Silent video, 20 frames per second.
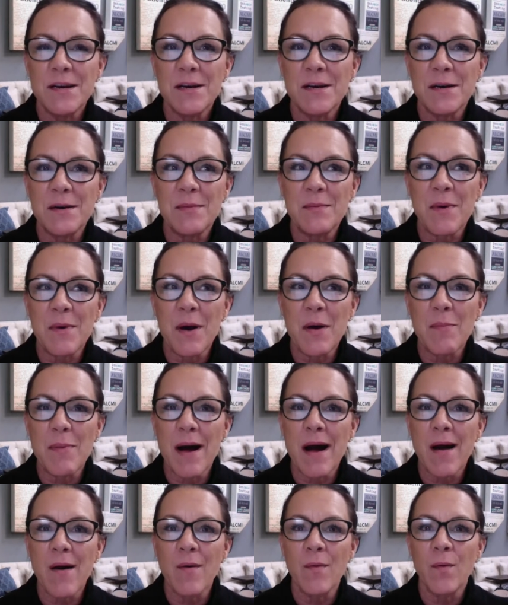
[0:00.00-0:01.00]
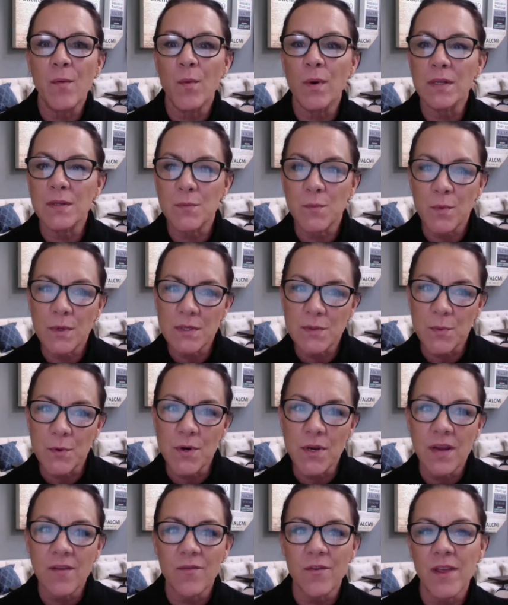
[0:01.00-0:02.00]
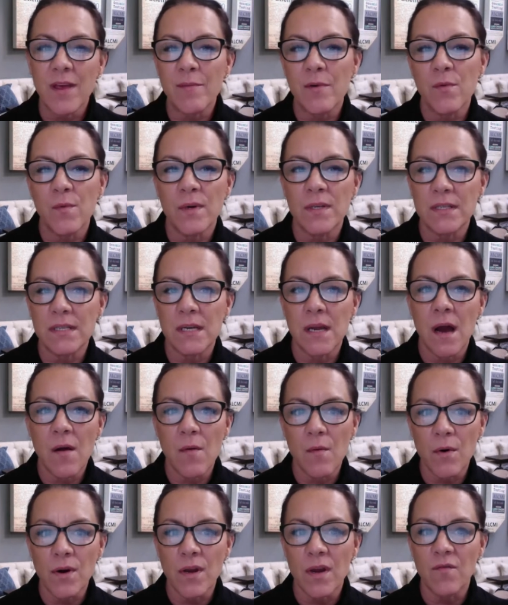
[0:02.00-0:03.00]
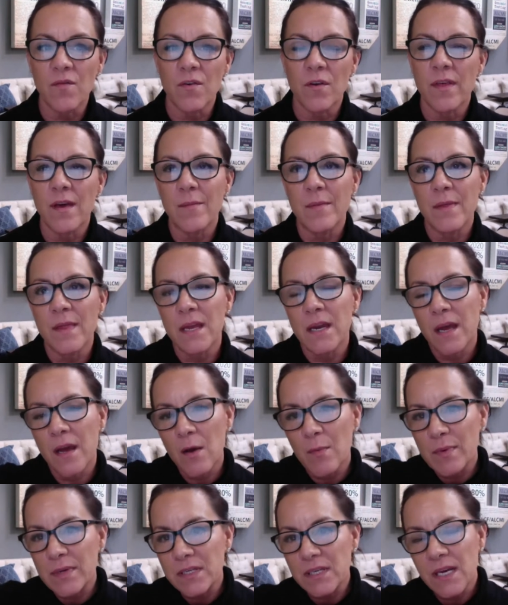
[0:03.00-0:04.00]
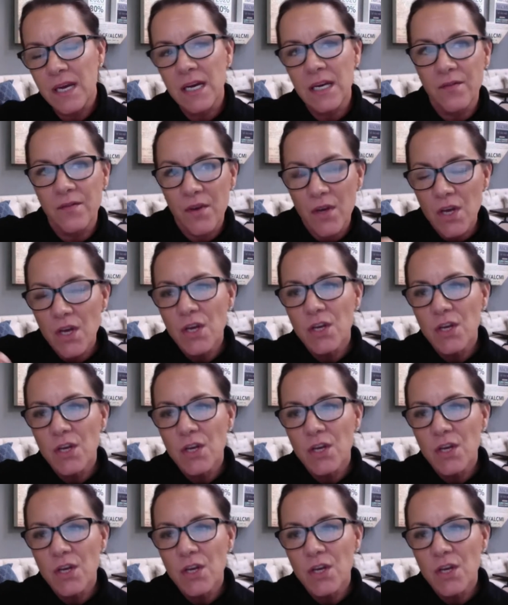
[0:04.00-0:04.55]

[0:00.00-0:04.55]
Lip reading: about what's working for them and what's not working for them, and then helping to kind of